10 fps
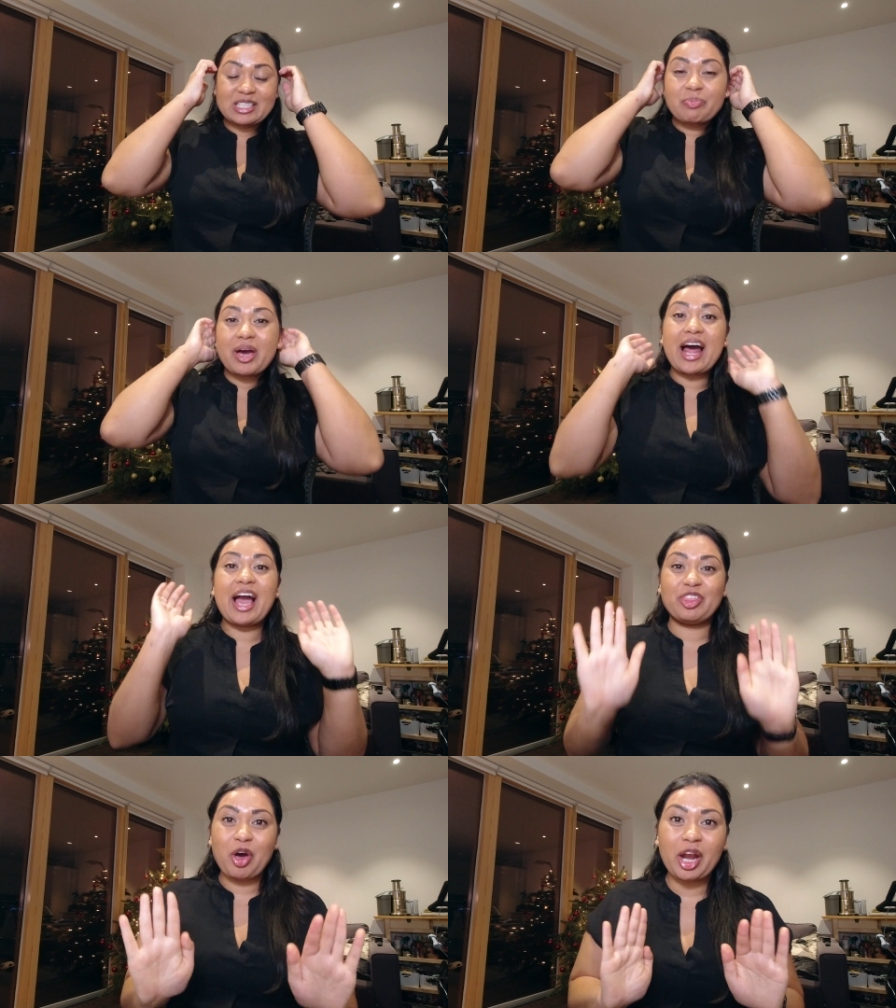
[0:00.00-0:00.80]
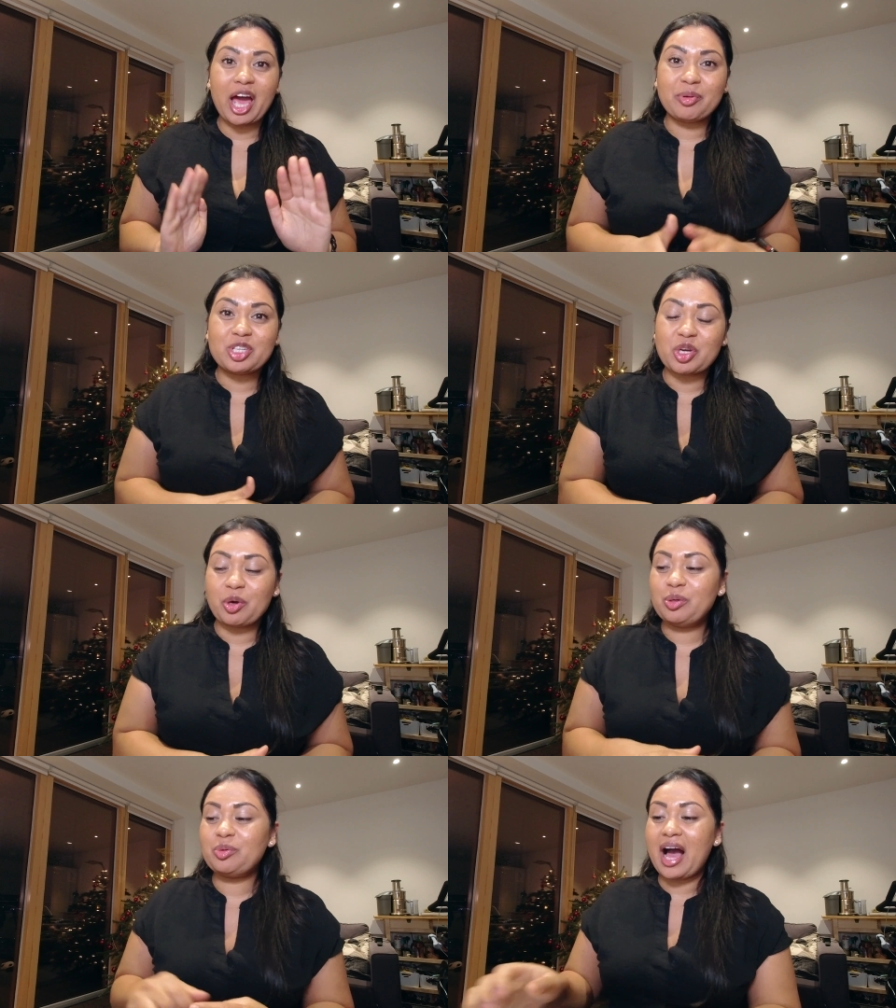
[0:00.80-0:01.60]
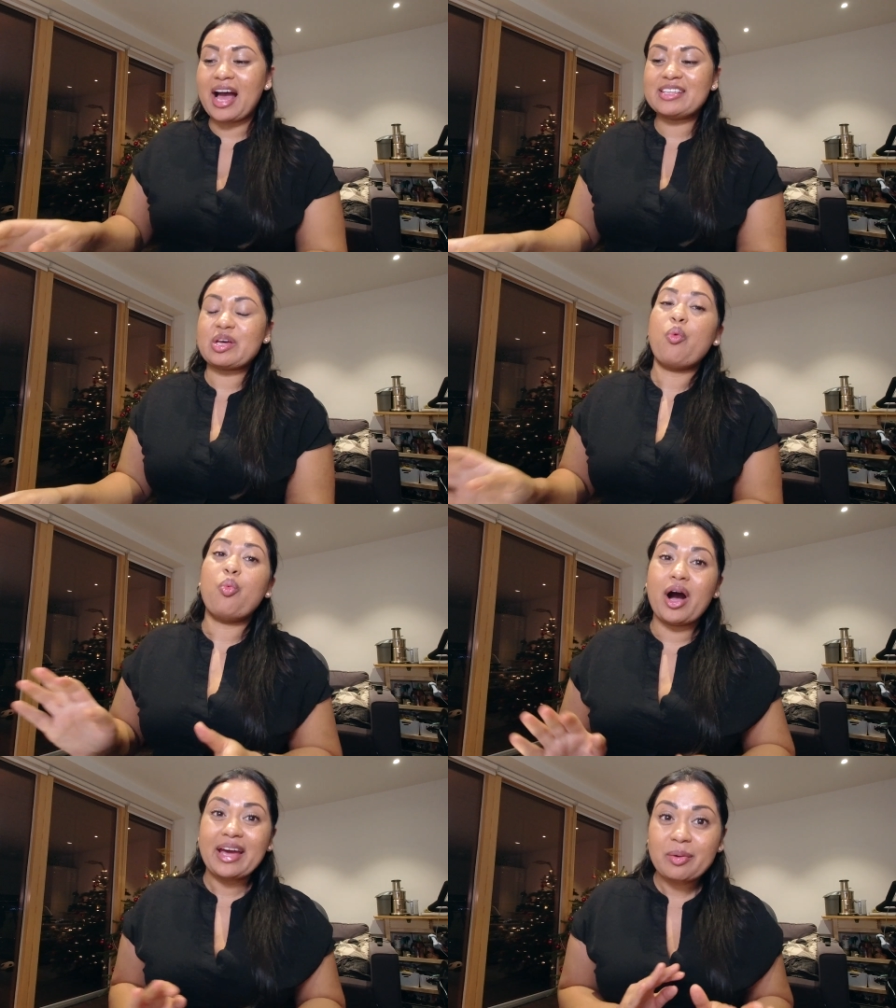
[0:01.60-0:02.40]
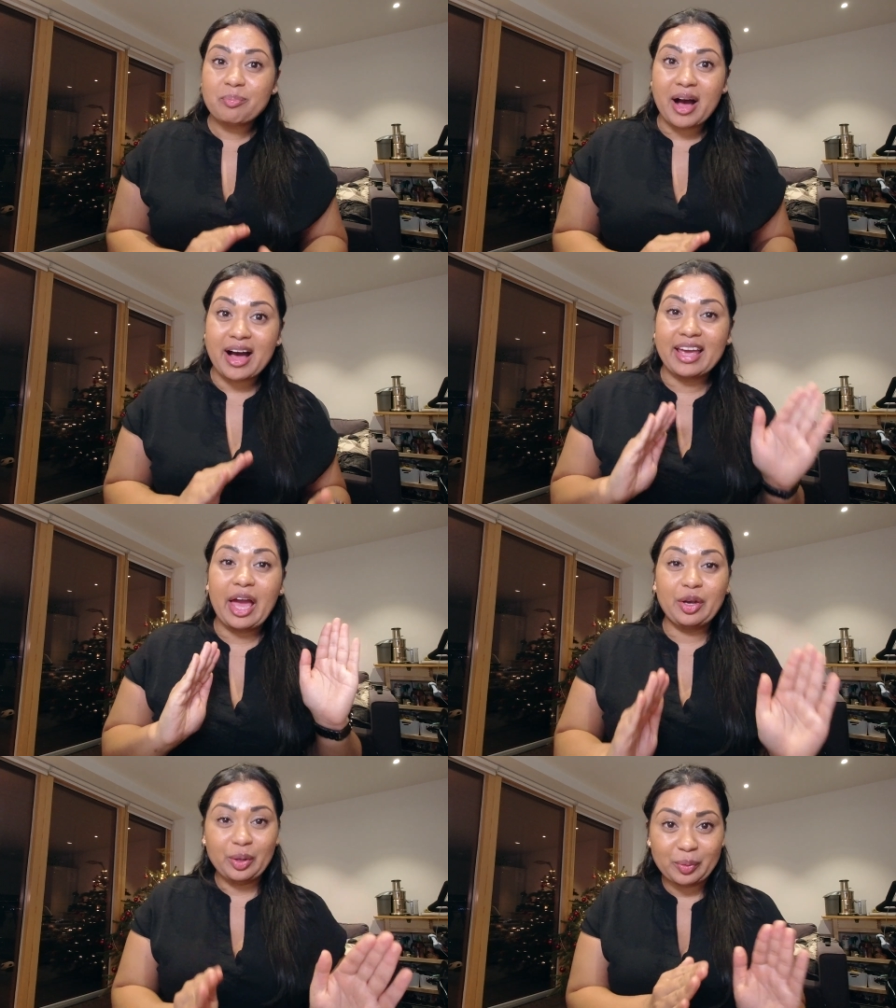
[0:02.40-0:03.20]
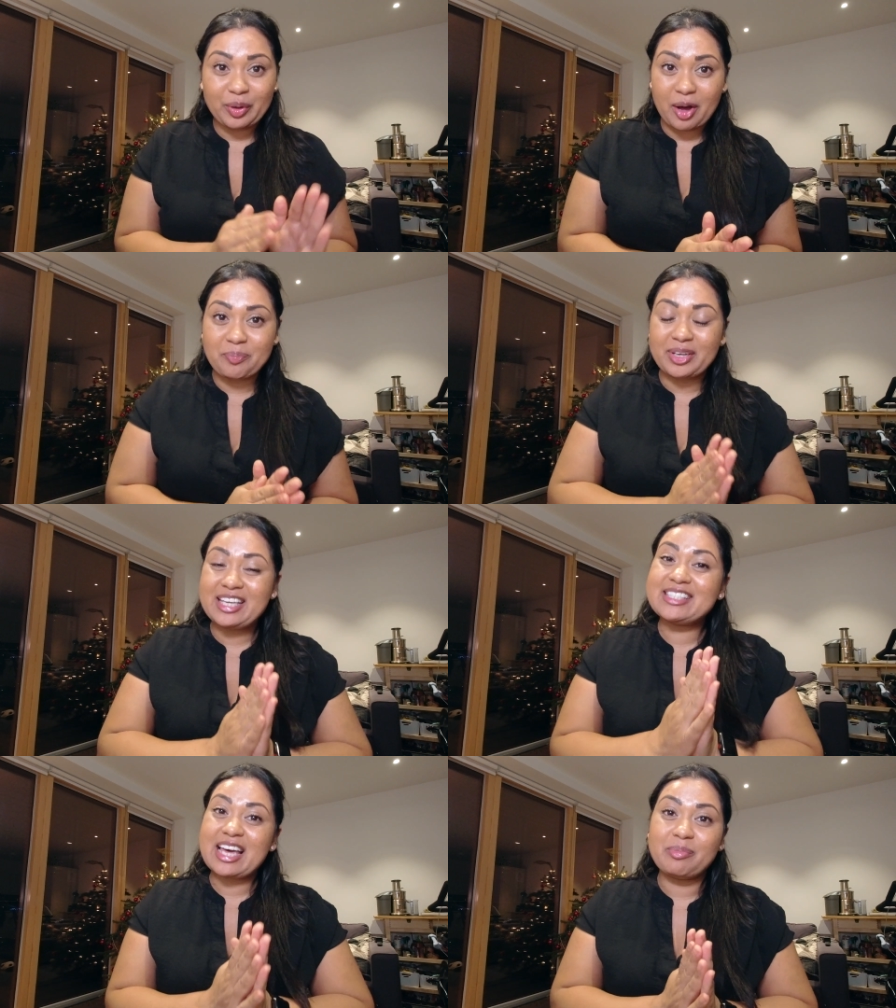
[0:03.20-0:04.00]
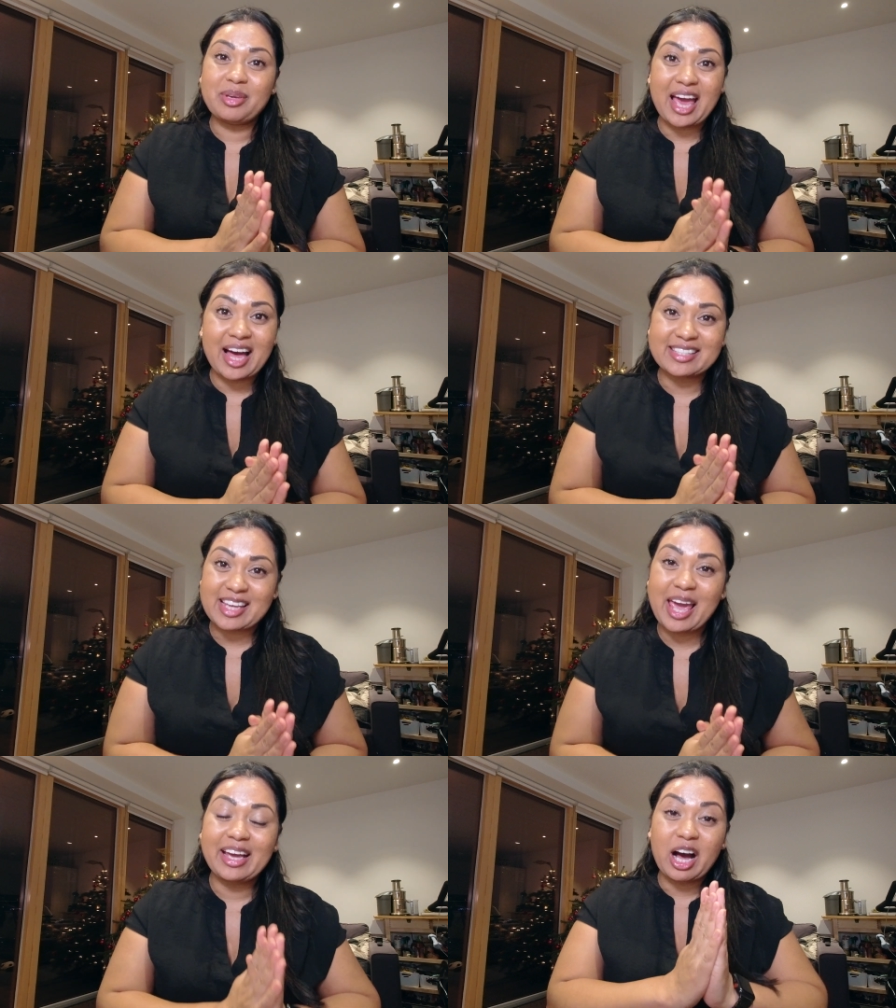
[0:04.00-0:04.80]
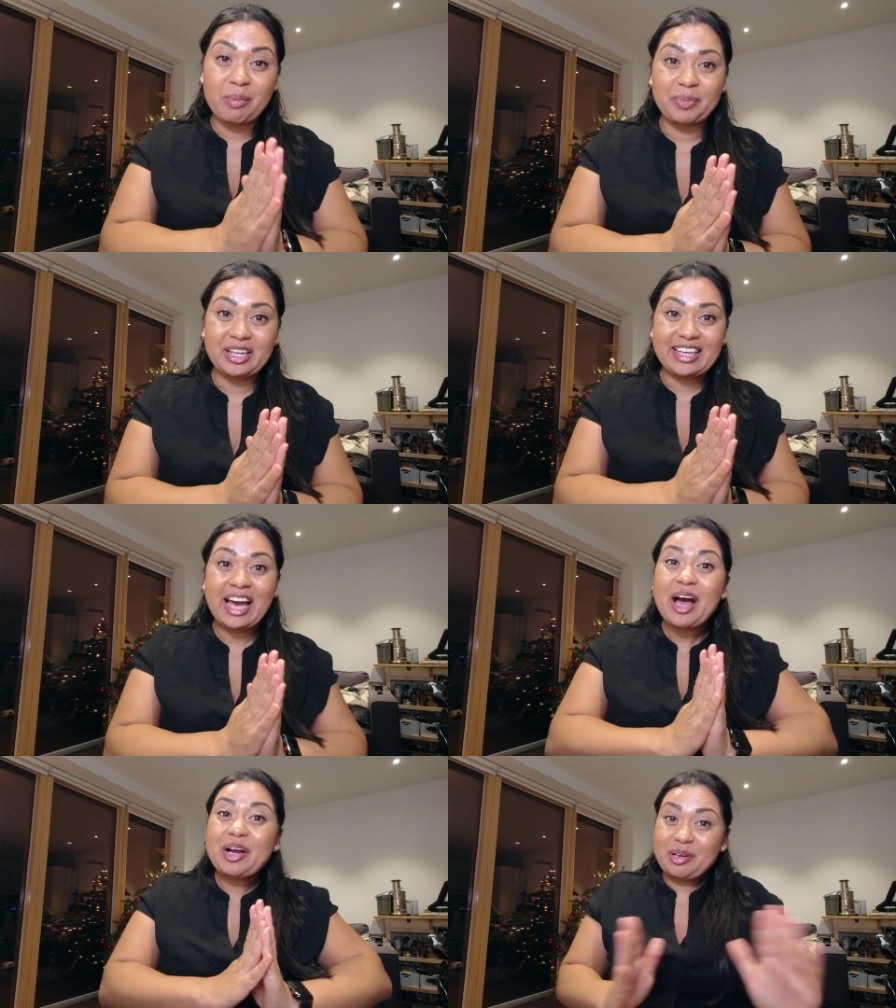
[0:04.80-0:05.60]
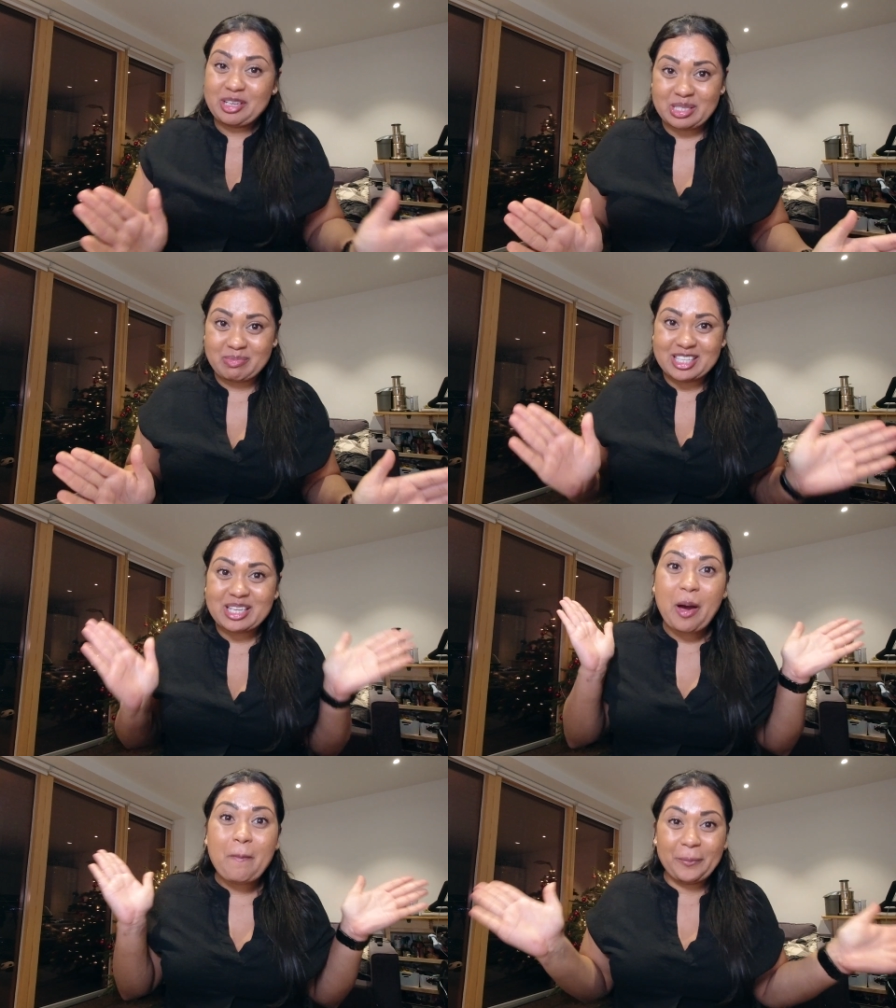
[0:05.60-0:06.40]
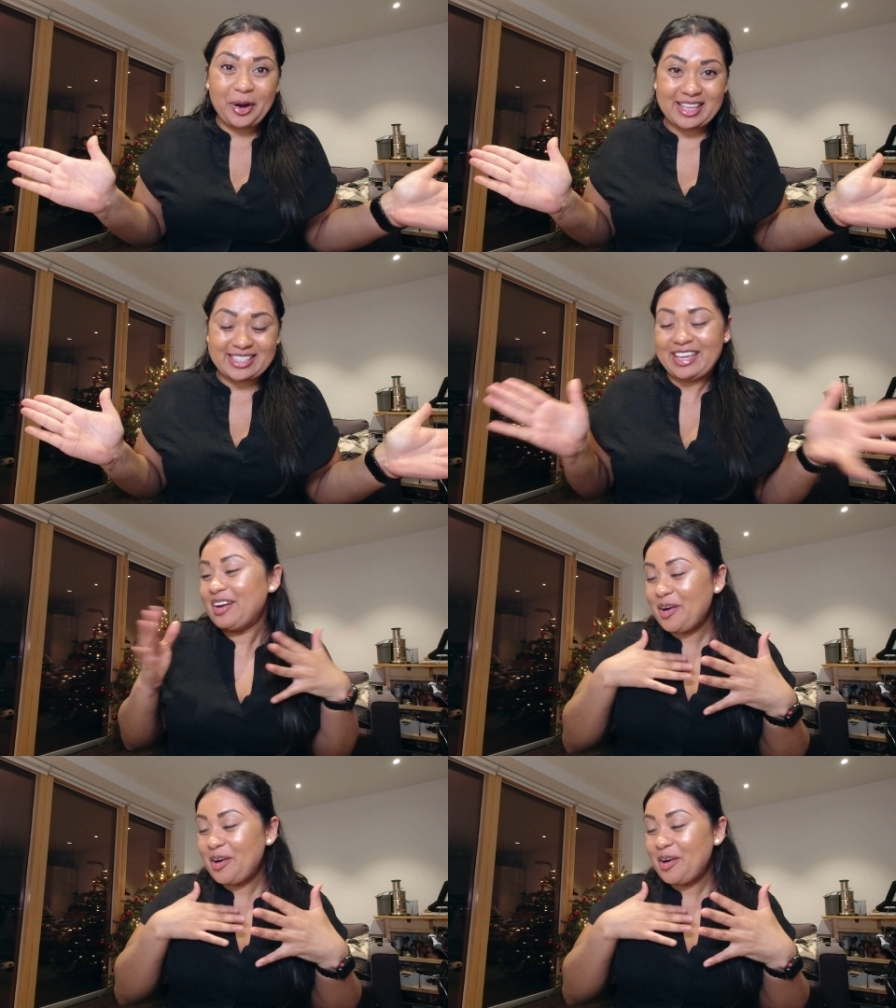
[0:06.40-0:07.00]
this, but I thought I would show you guys what my new company sent me as a company Christmas present.